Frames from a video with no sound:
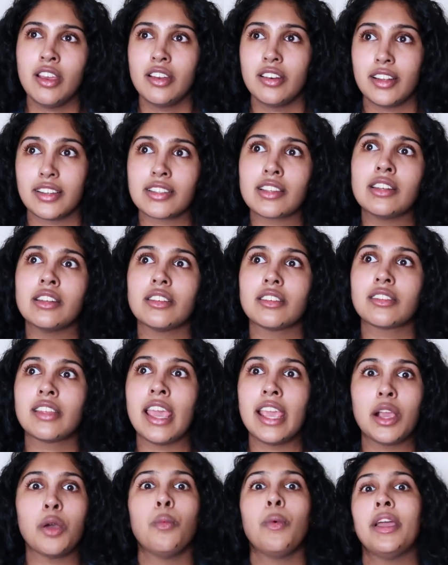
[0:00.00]
doesn't
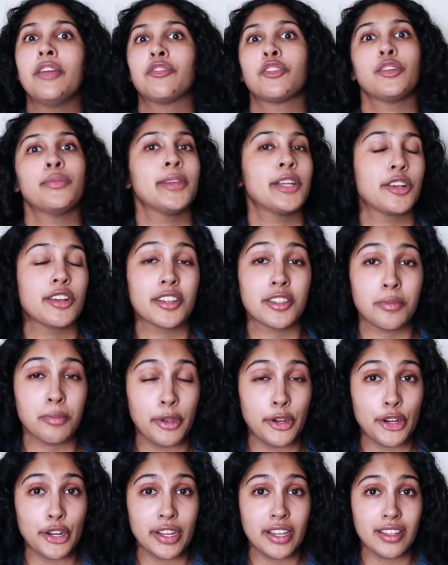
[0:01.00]
take away from your
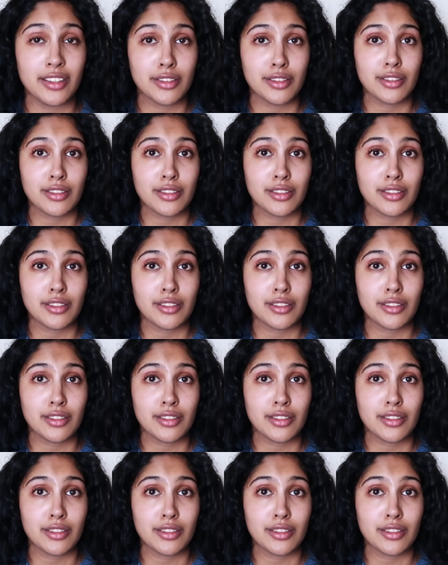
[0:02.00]
experience.